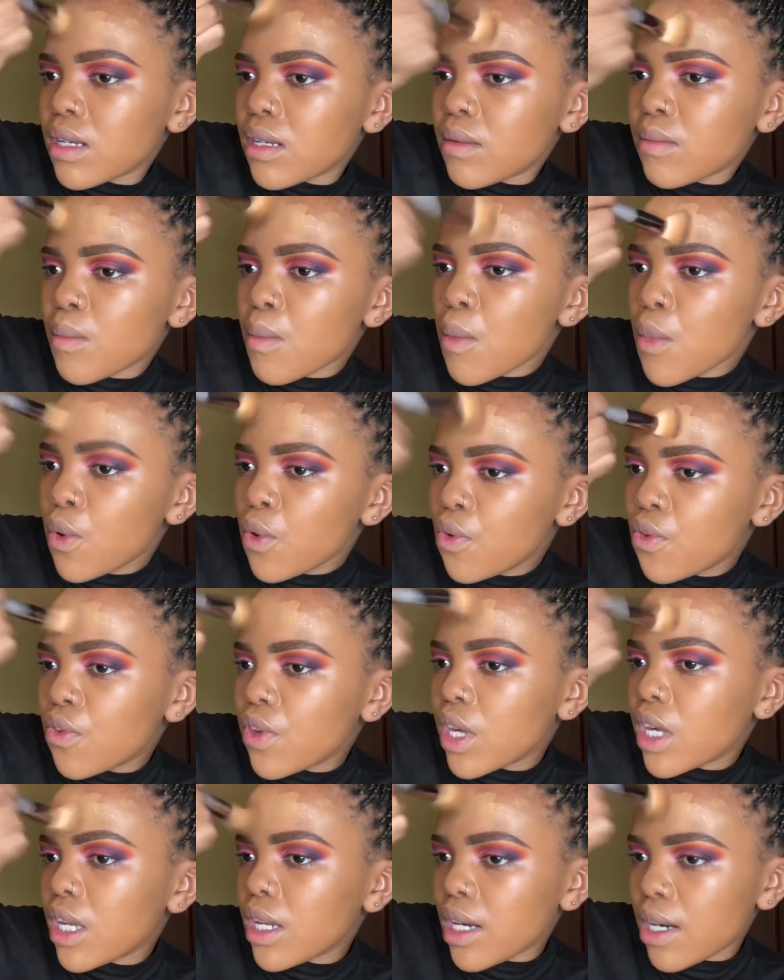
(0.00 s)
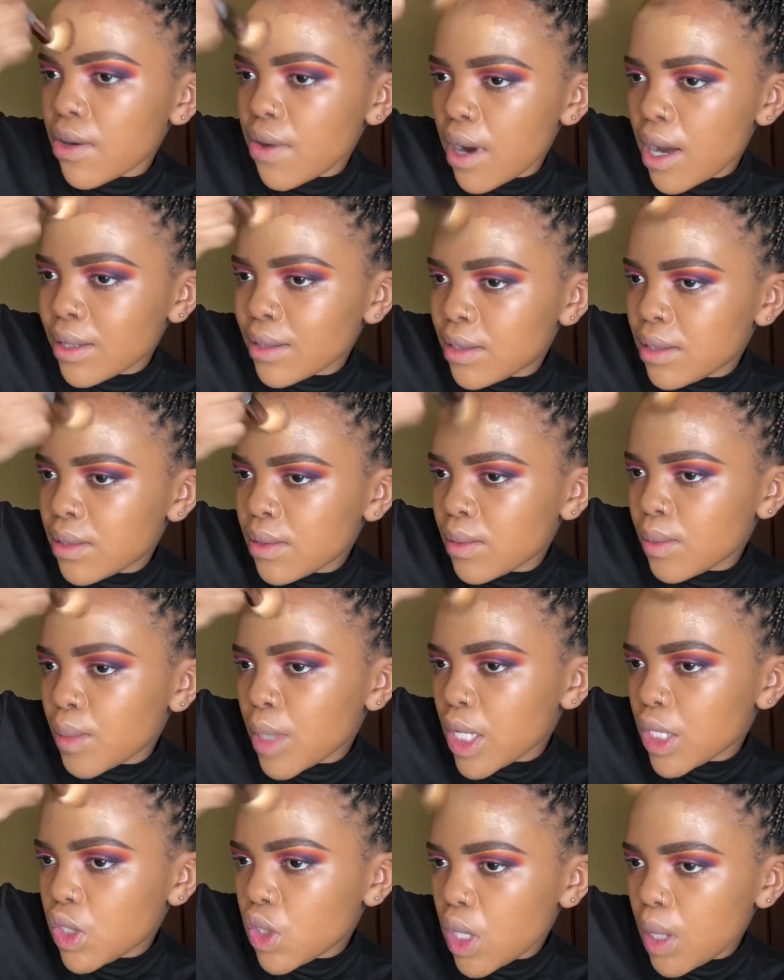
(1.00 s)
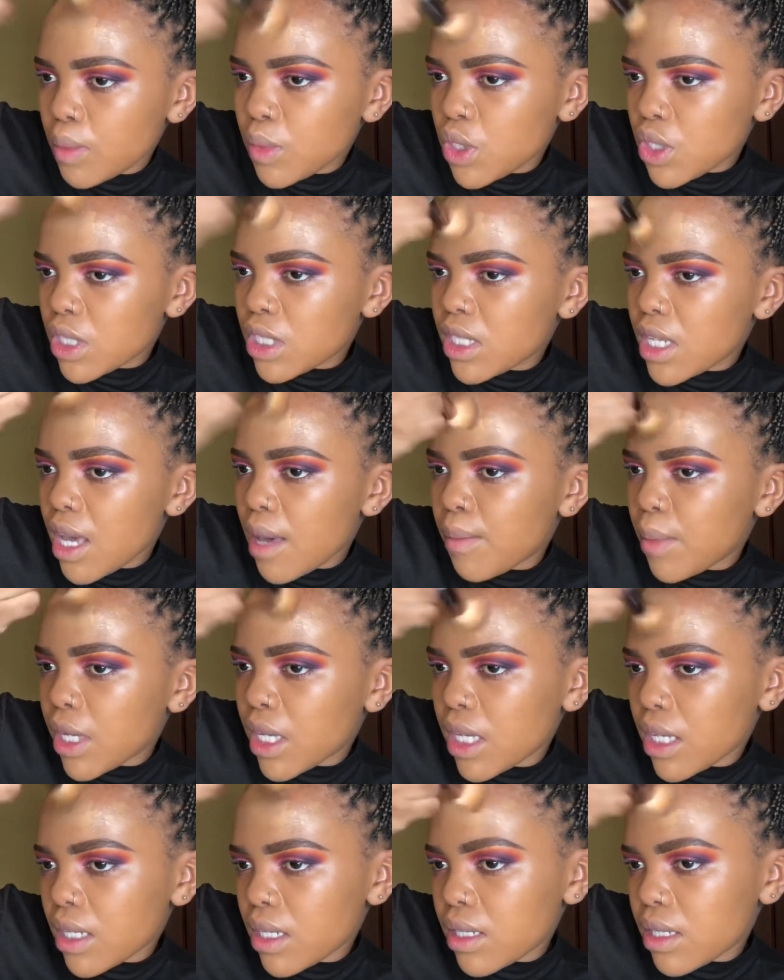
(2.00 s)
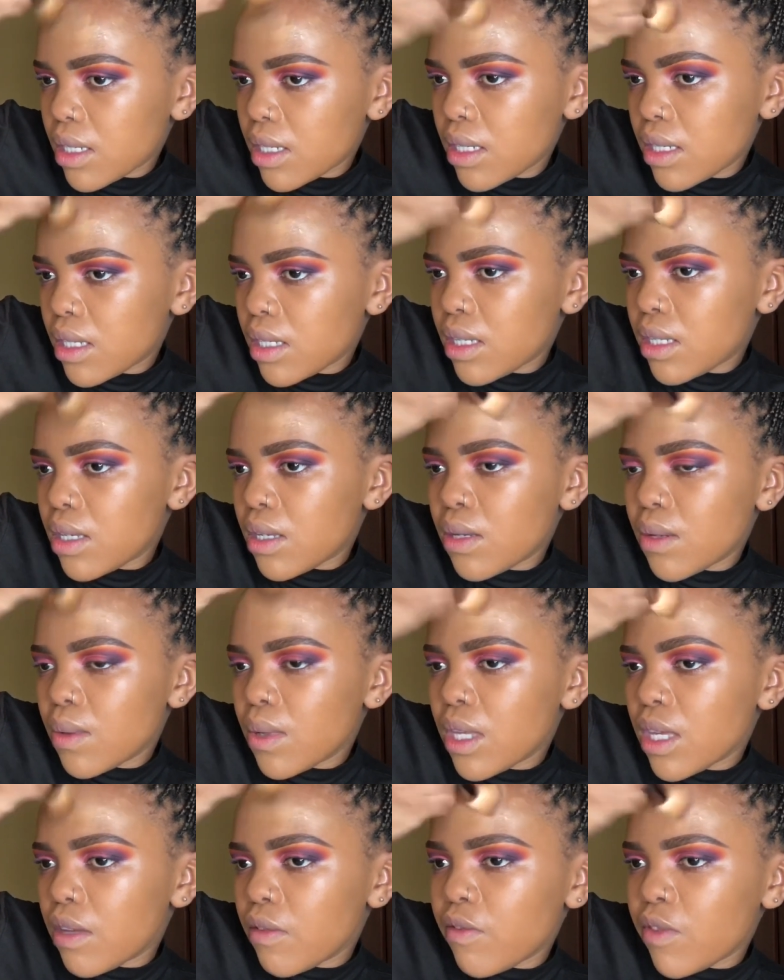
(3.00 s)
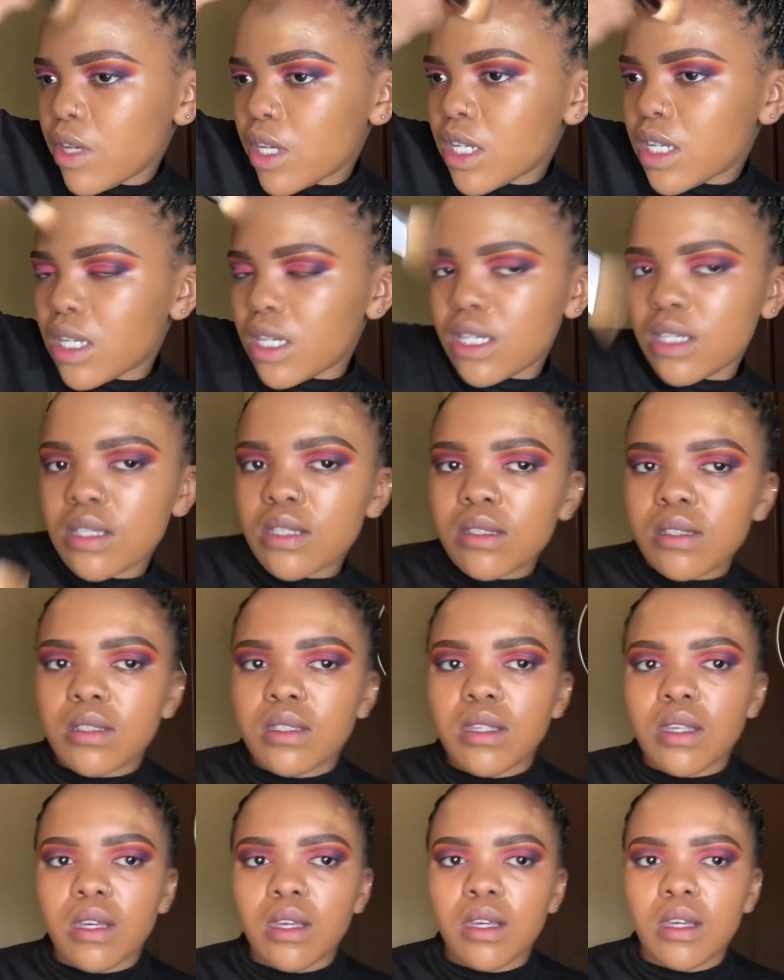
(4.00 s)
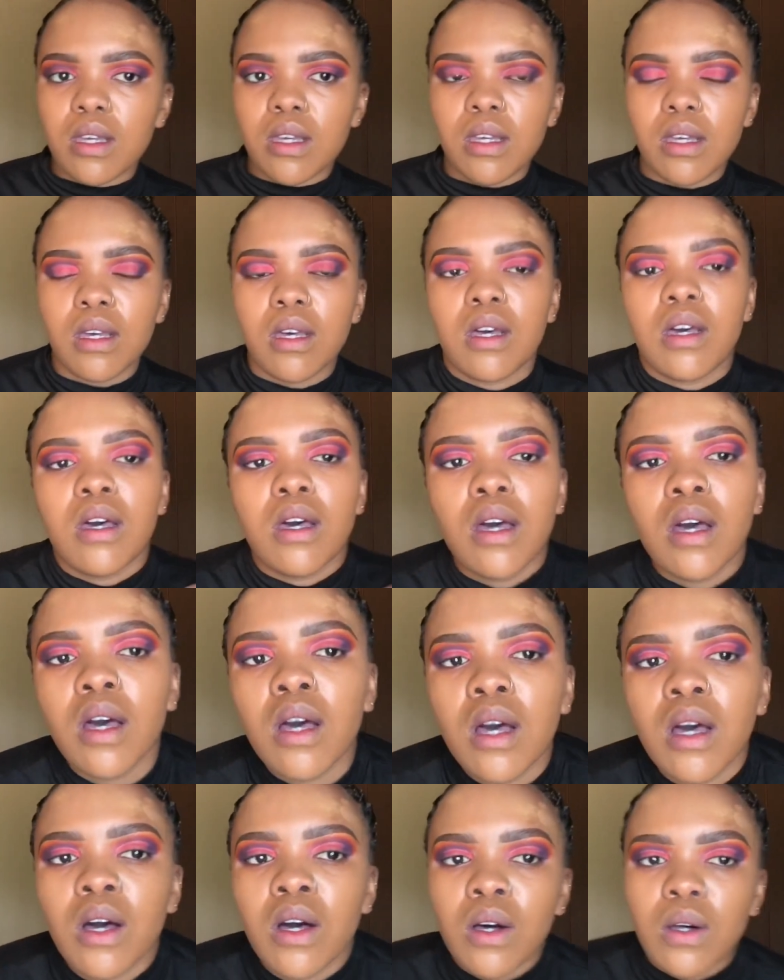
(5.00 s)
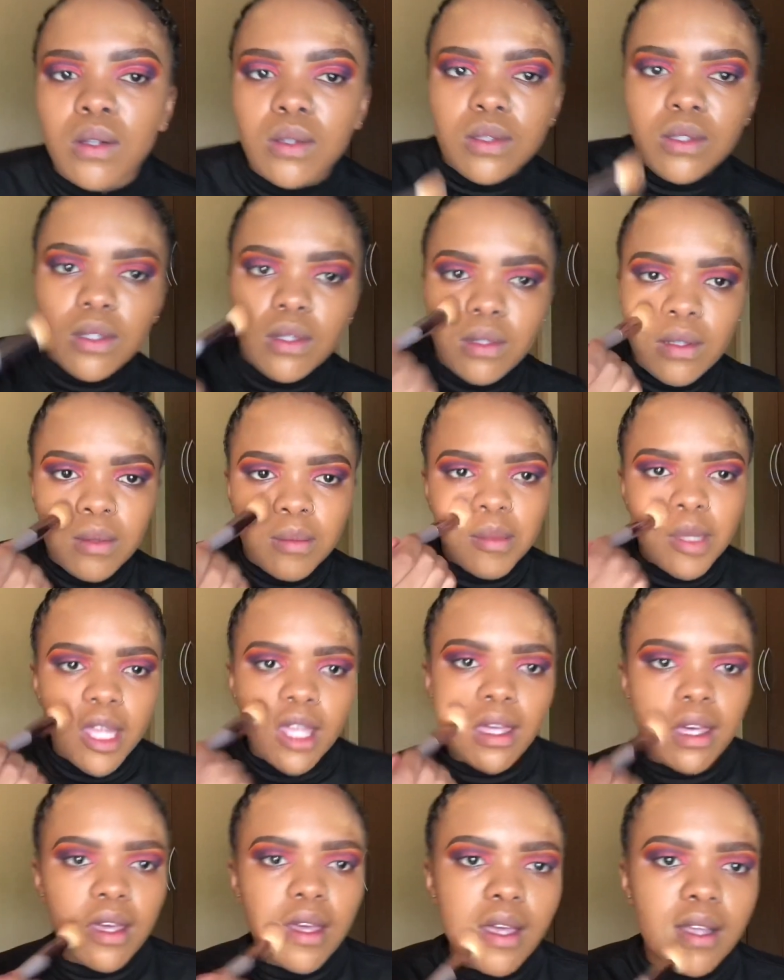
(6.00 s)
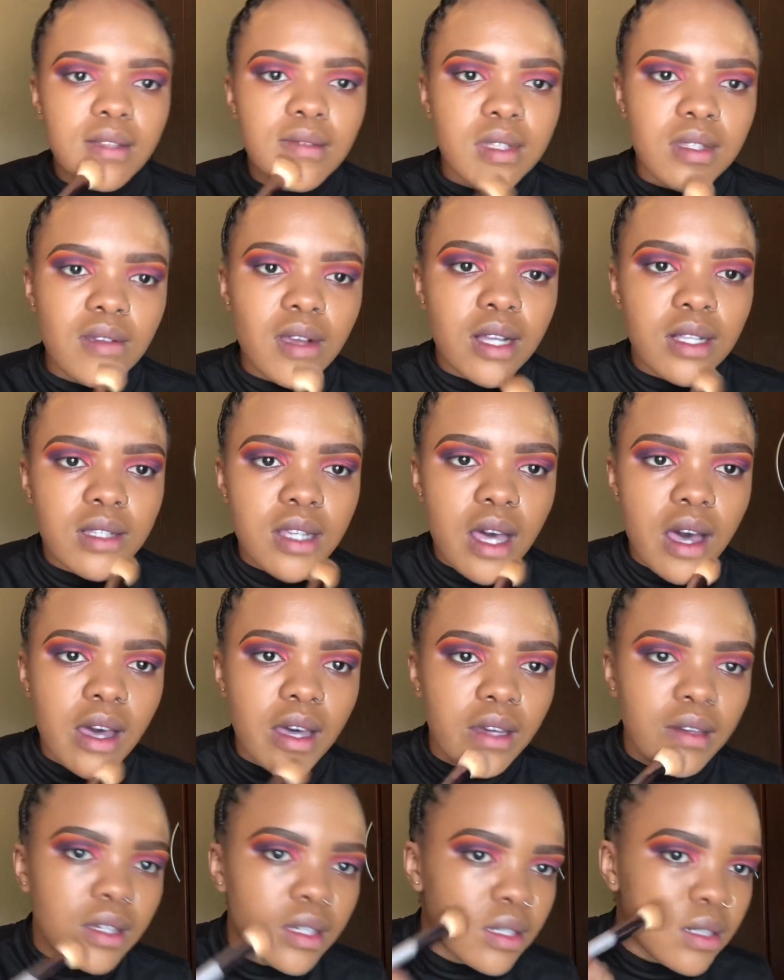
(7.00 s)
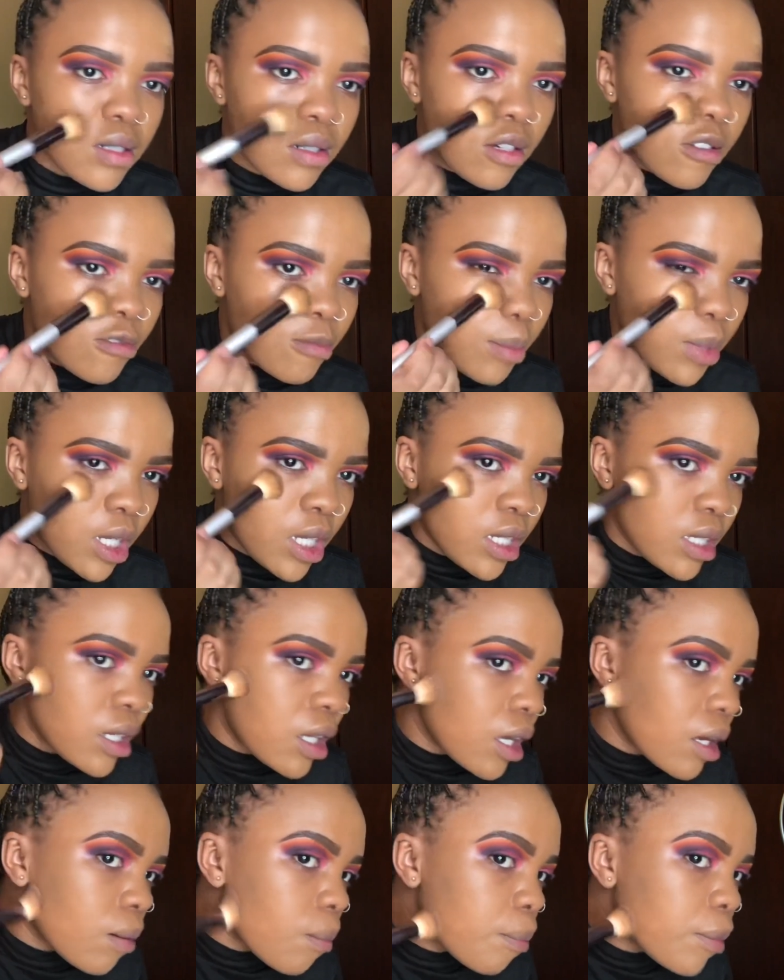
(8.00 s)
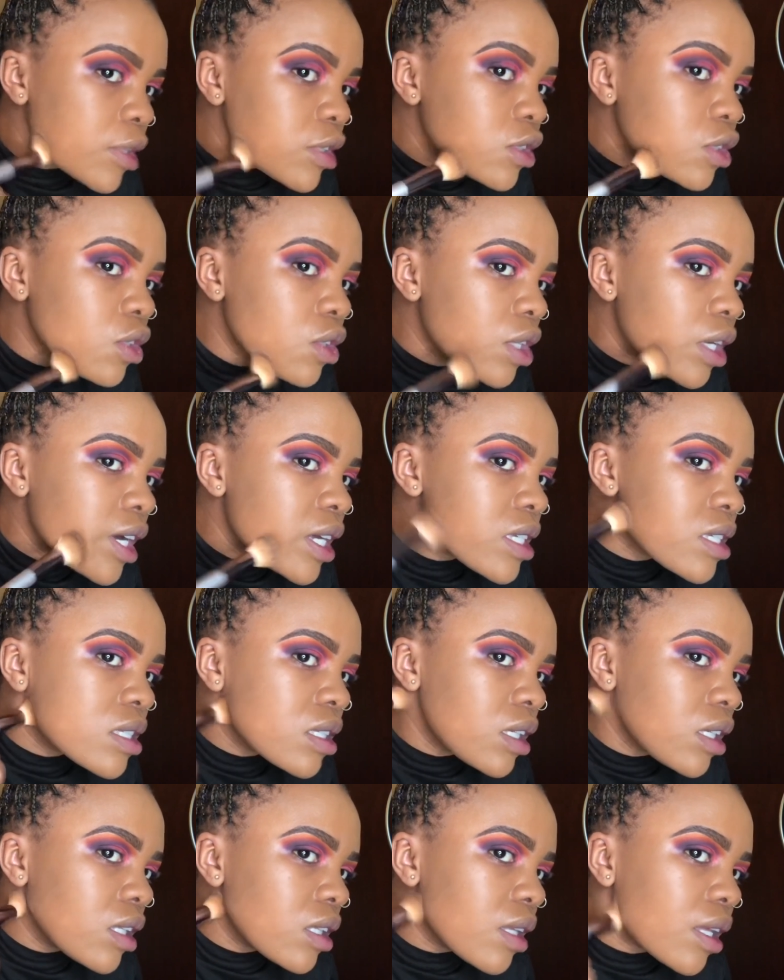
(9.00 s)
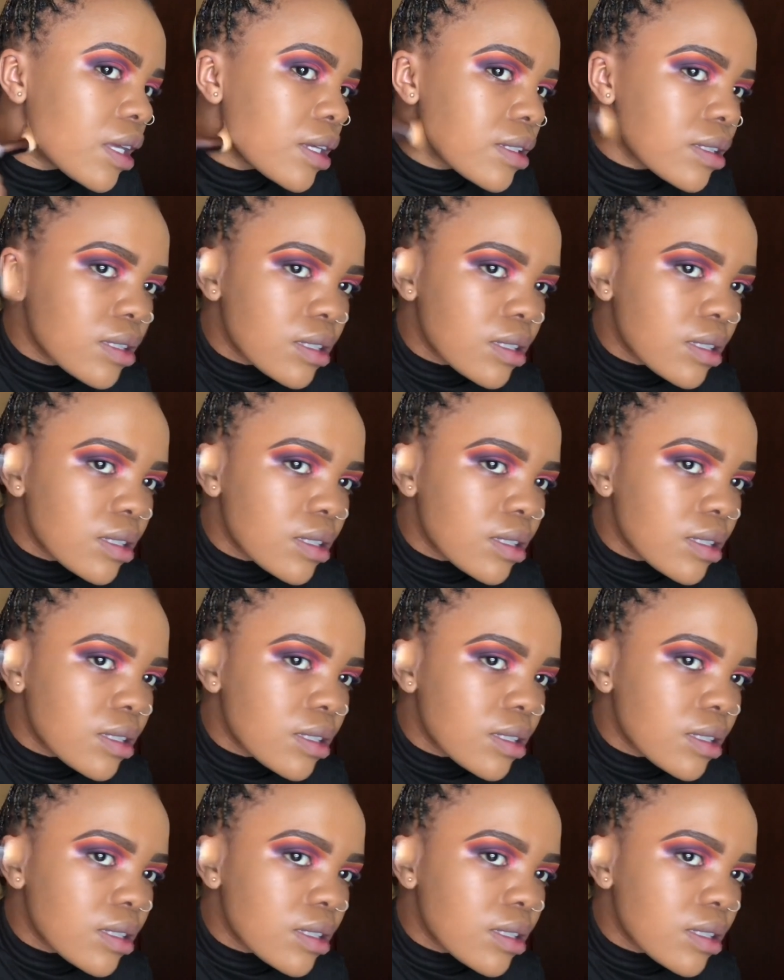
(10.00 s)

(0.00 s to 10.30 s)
moving it around too much. I'm just tapping in wherever it is. Also, my hands are tired of blending, but do you guys see that?